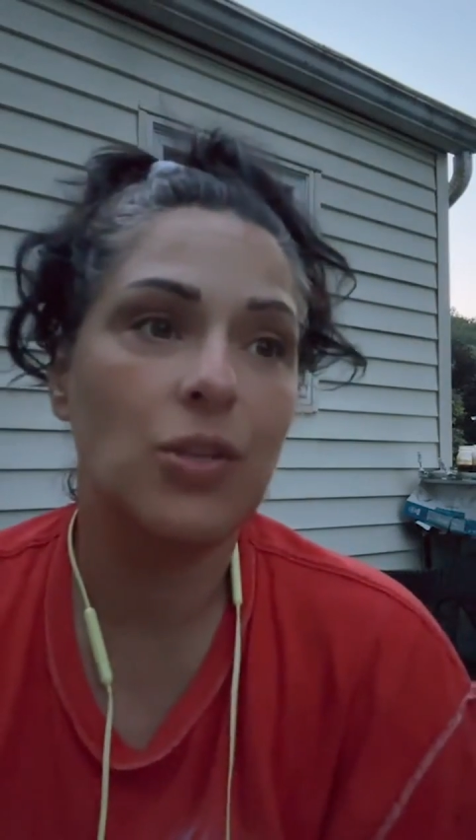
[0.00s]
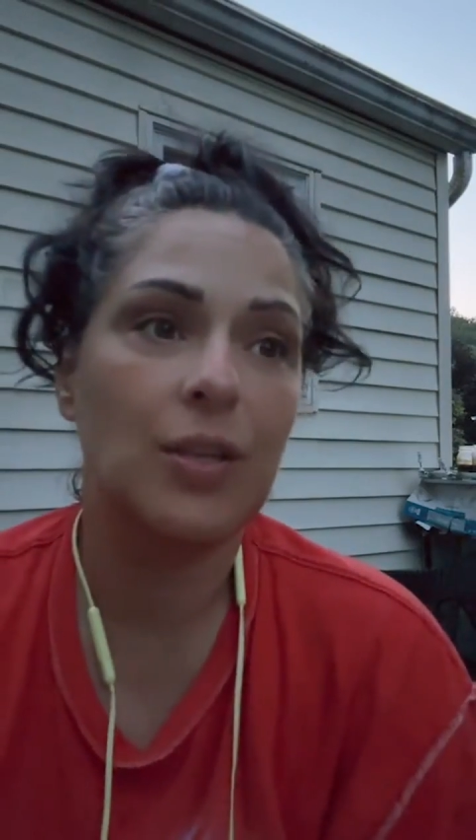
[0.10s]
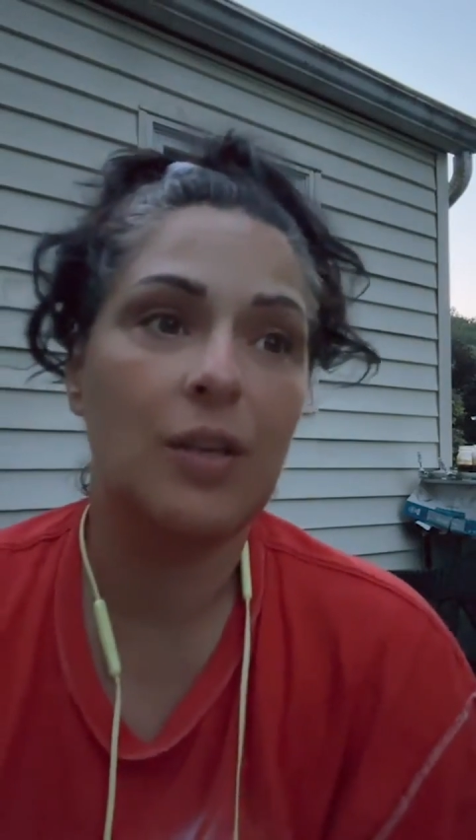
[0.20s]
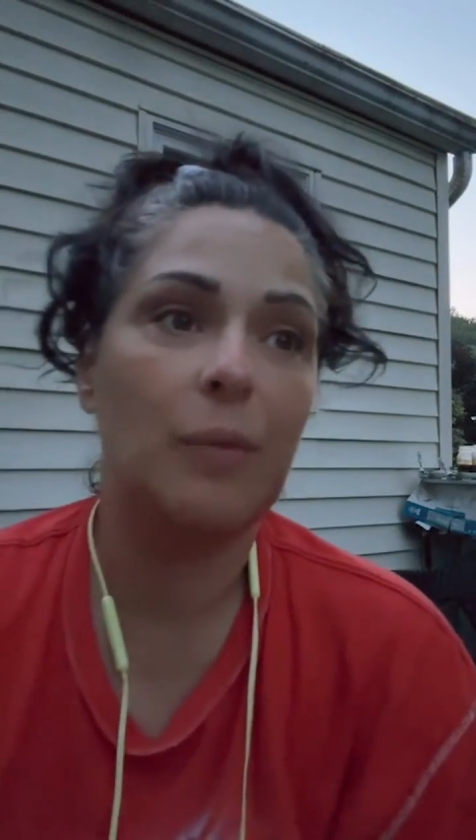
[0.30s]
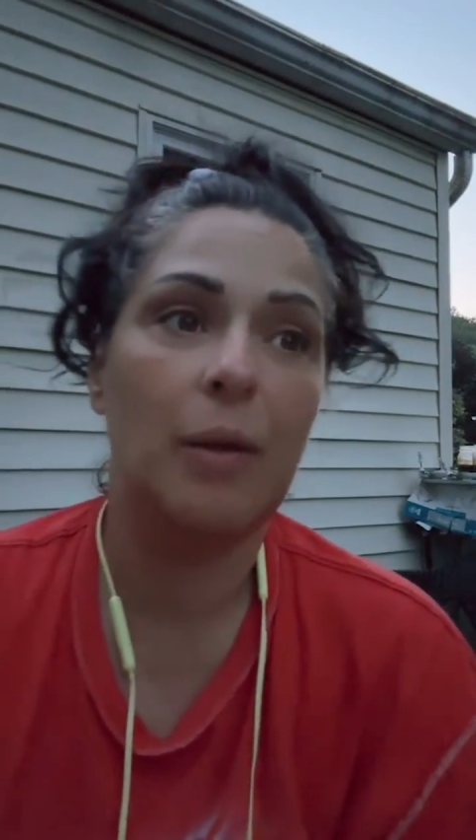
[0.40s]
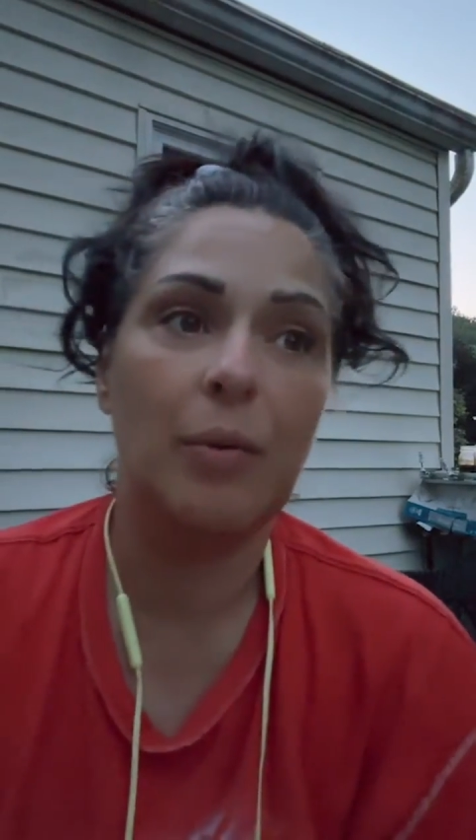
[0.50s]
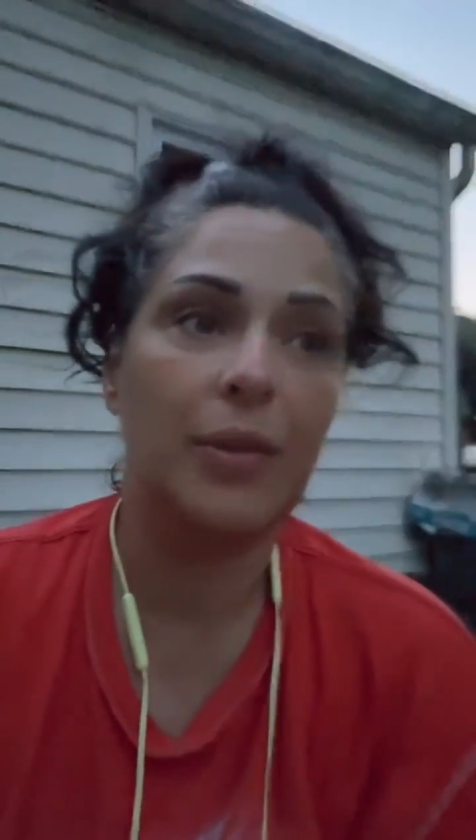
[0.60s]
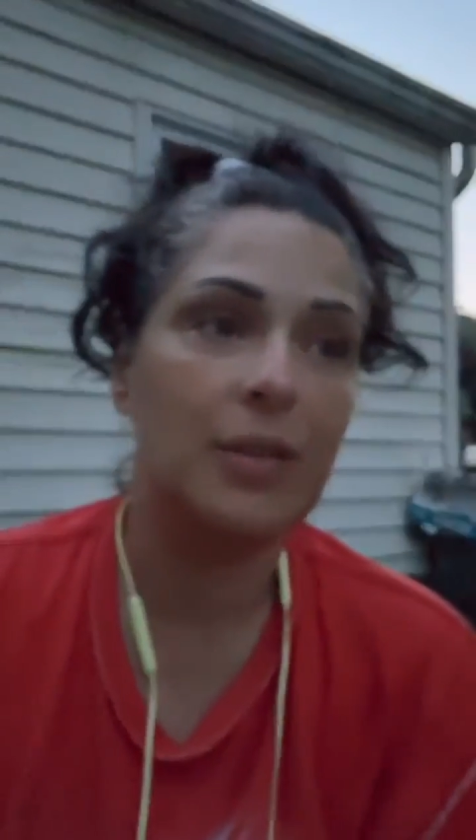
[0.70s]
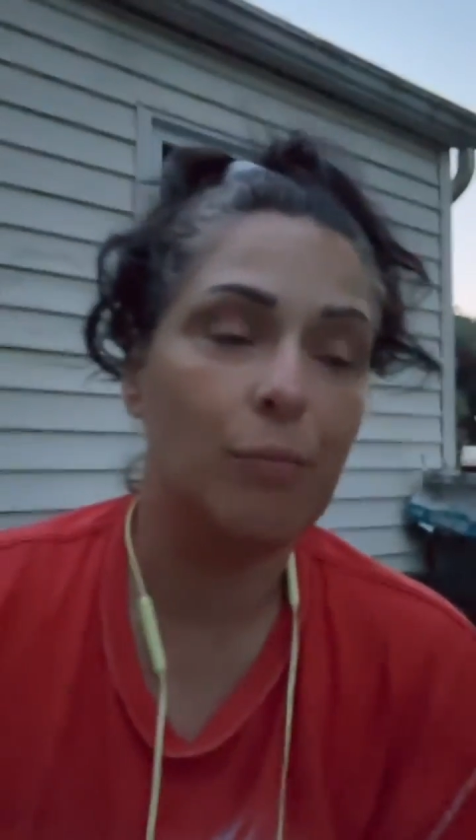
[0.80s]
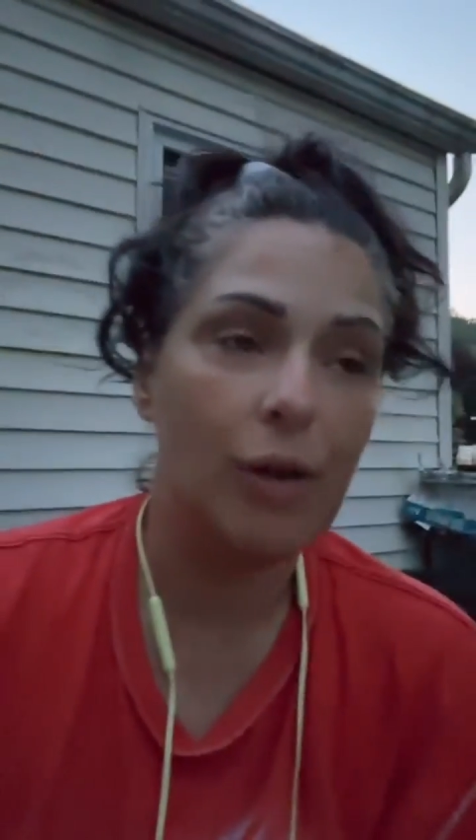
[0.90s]
as it could be with
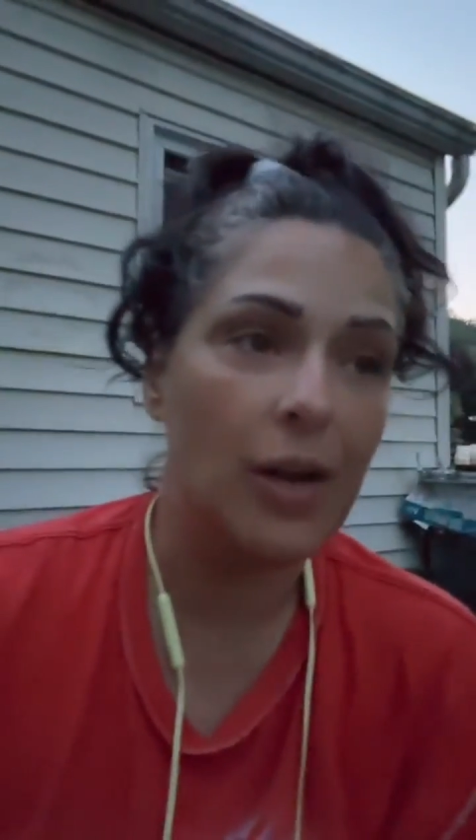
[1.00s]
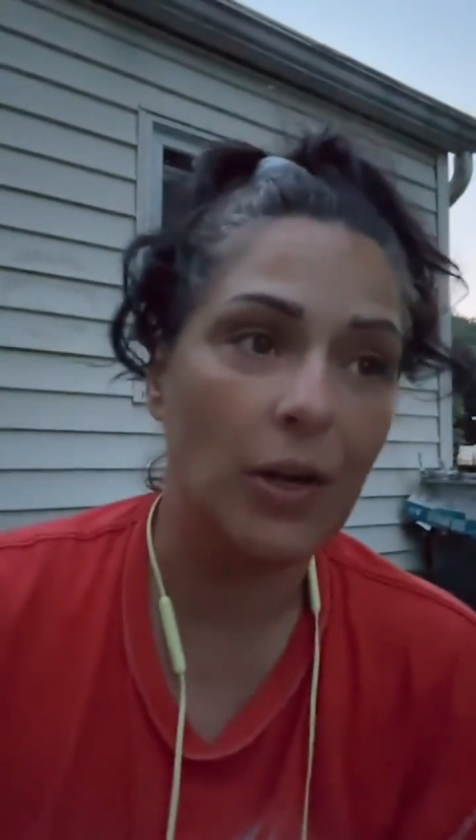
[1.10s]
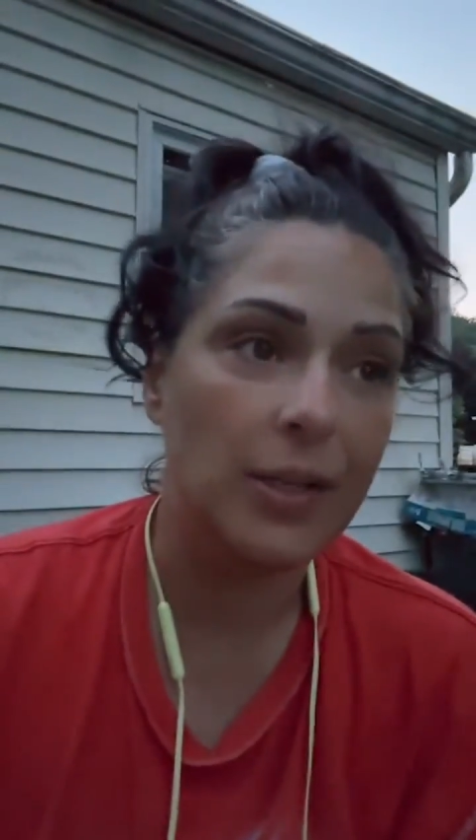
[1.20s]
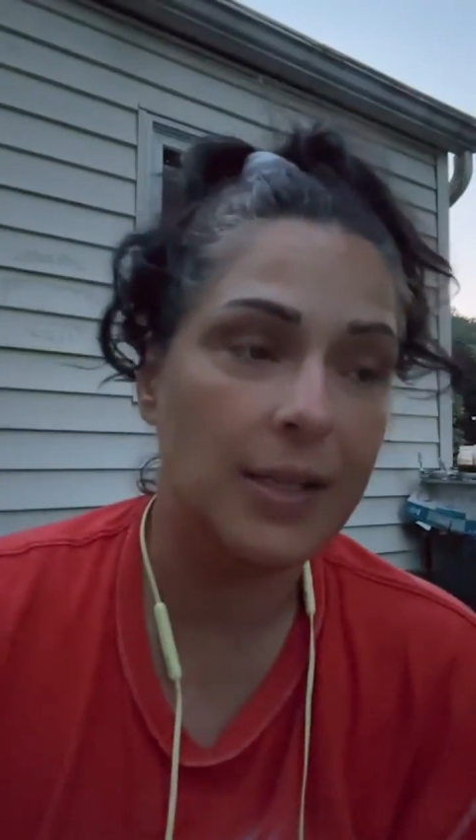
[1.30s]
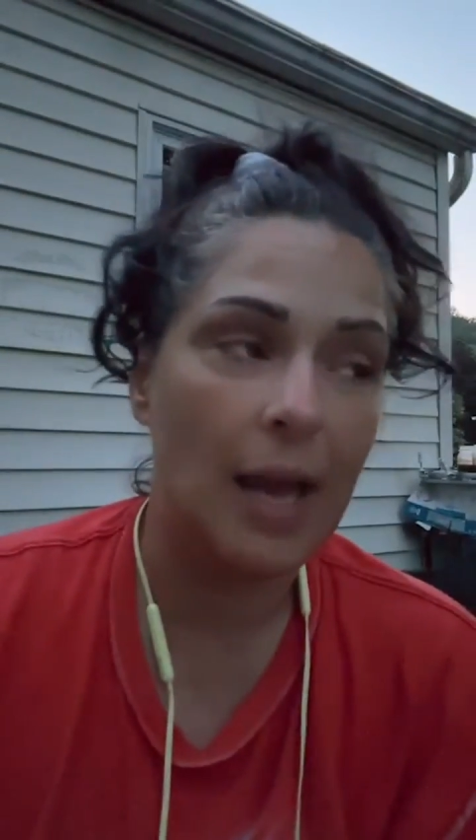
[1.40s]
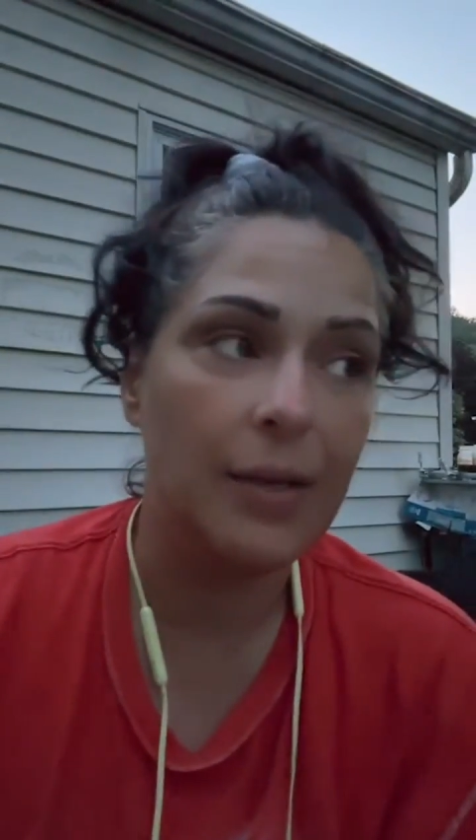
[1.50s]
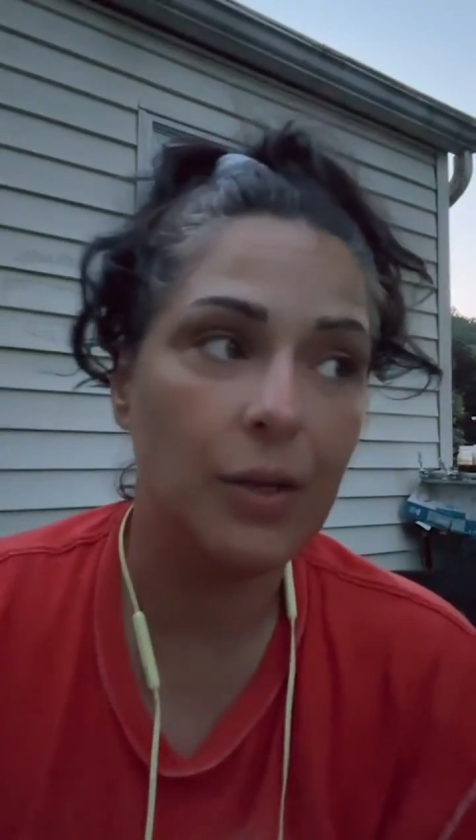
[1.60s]
some bread on the side,